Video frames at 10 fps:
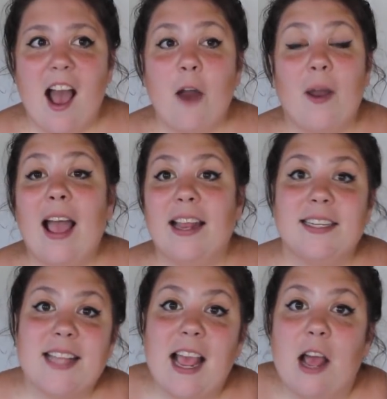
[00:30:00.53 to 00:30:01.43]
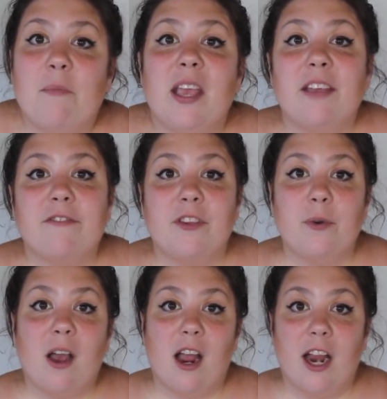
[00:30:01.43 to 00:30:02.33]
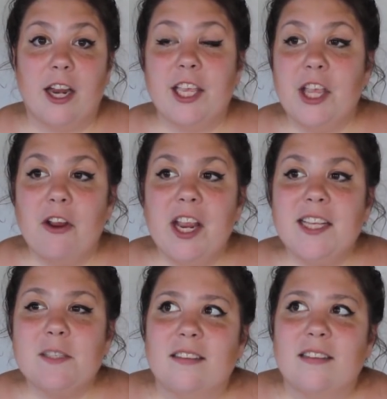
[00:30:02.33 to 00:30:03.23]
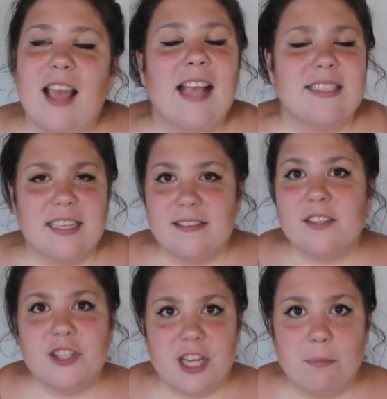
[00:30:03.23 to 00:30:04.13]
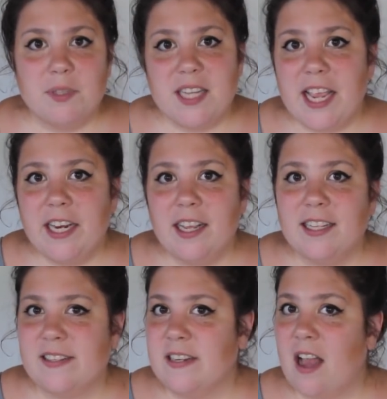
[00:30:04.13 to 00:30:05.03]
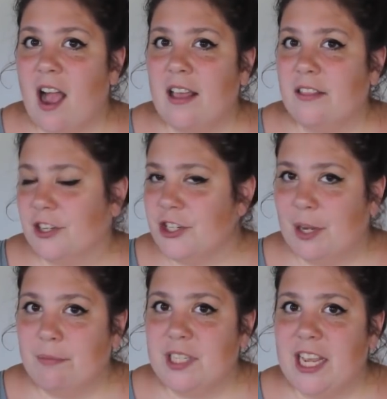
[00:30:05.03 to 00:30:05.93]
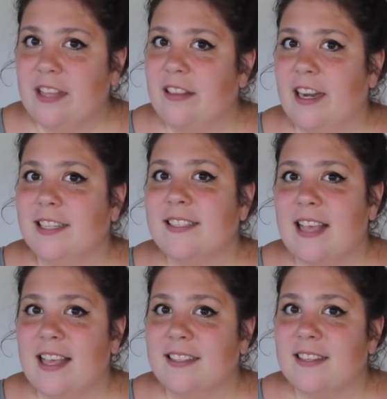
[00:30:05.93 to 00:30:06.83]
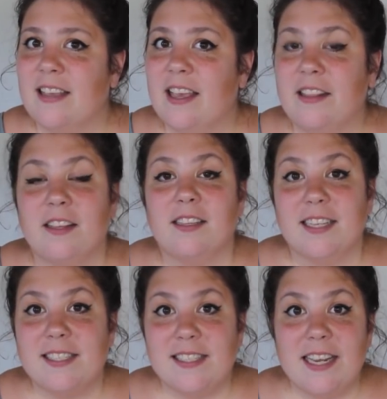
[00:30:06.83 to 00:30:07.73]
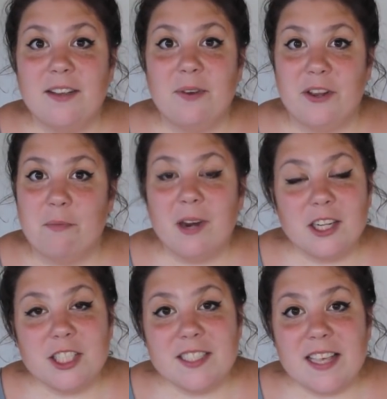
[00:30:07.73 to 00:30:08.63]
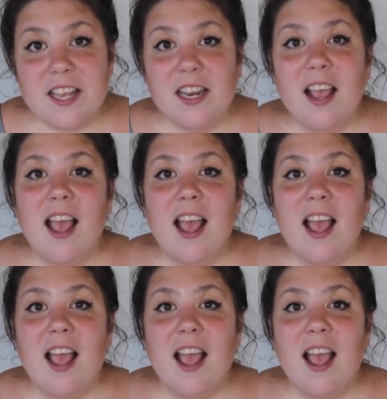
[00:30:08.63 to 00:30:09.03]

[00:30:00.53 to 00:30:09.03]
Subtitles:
Oh, and if you are curious, Etsy's ship date is not the ship date that it says in the listing when you purchase it.